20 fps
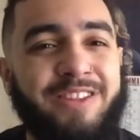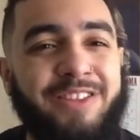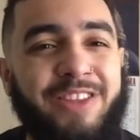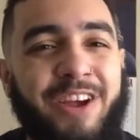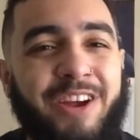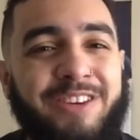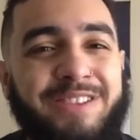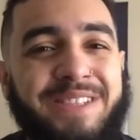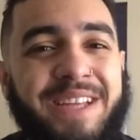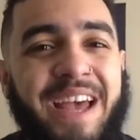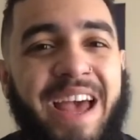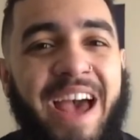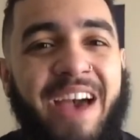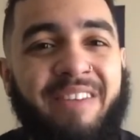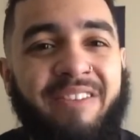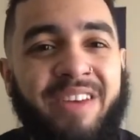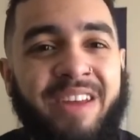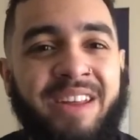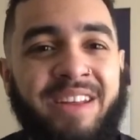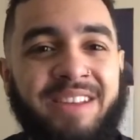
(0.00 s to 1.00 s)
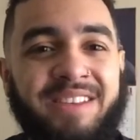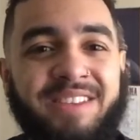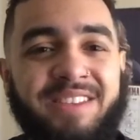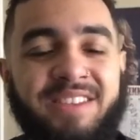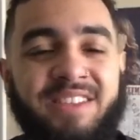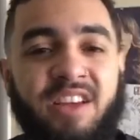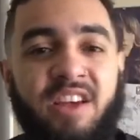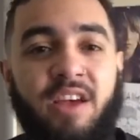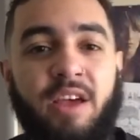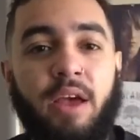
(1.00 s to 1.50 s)
There's
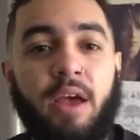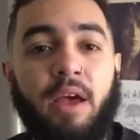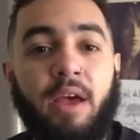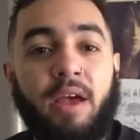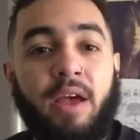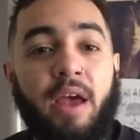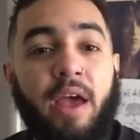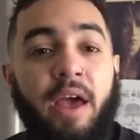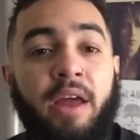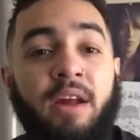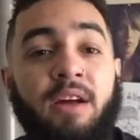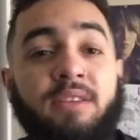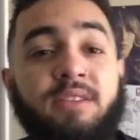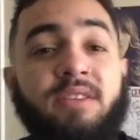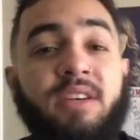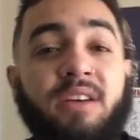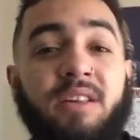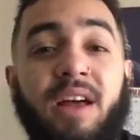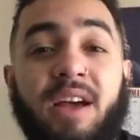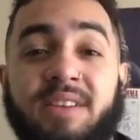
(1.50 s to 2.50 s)
evidence. And until